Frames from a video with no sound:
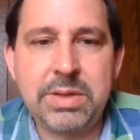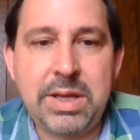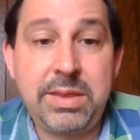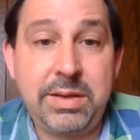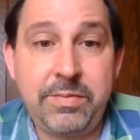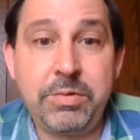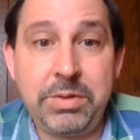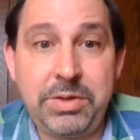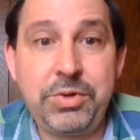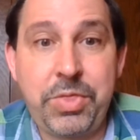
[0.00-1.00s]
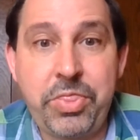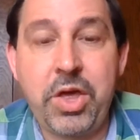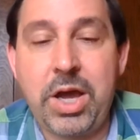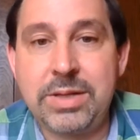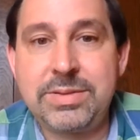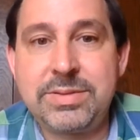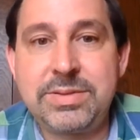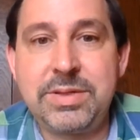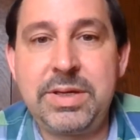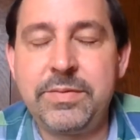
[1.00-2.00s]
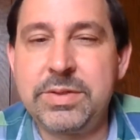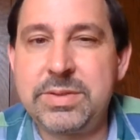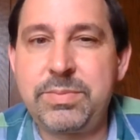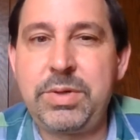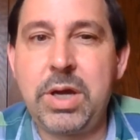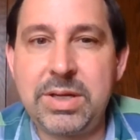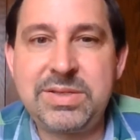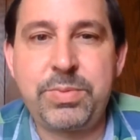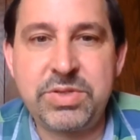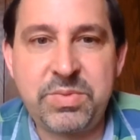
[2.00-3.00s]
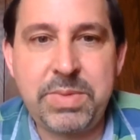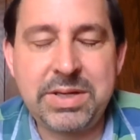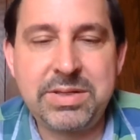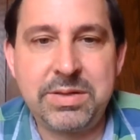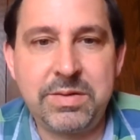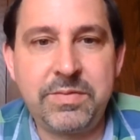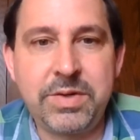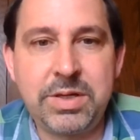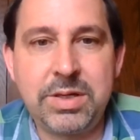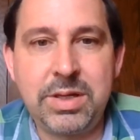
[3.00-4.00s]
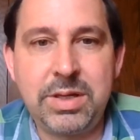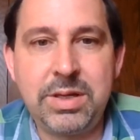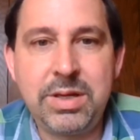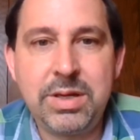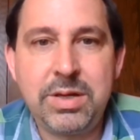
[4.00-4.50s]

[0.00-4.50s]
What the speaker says: I think, really good thoughts to give us God's perspective on